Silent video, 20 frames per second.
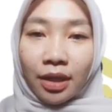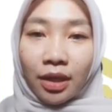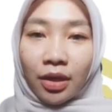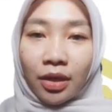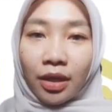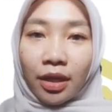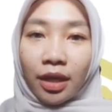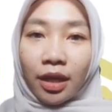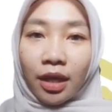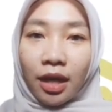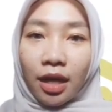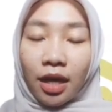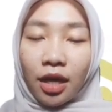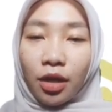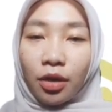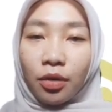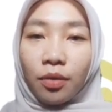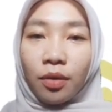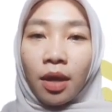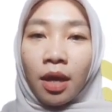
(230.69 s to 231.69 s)
Okay,
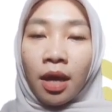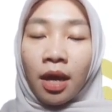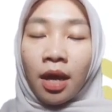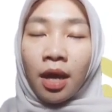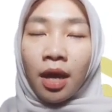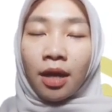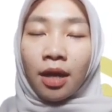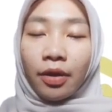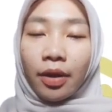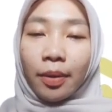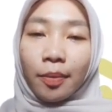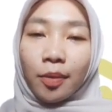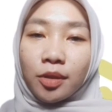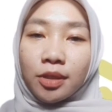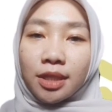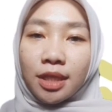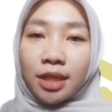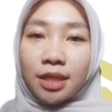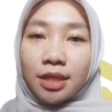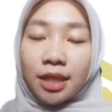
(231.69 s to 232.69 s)
how remote
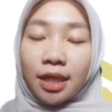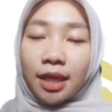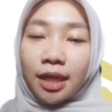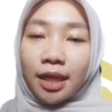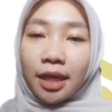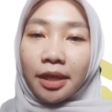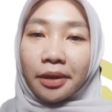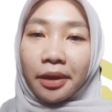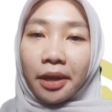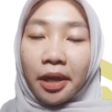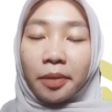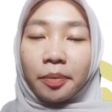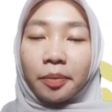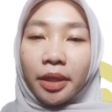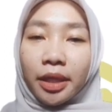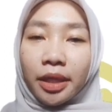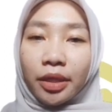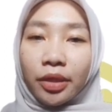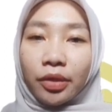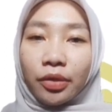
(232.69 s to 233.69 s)
sensing can help
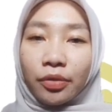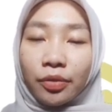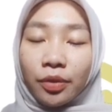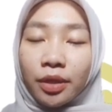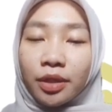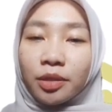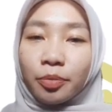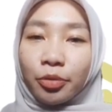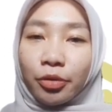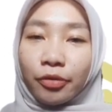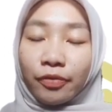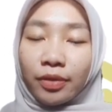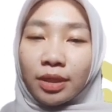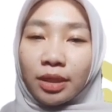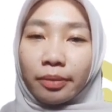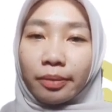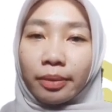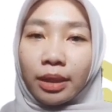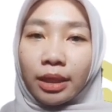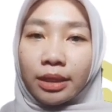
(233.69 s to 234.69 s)
increase
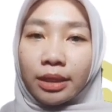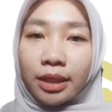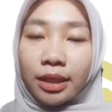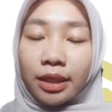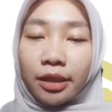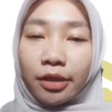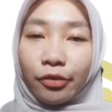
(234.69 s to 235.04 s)
profitability?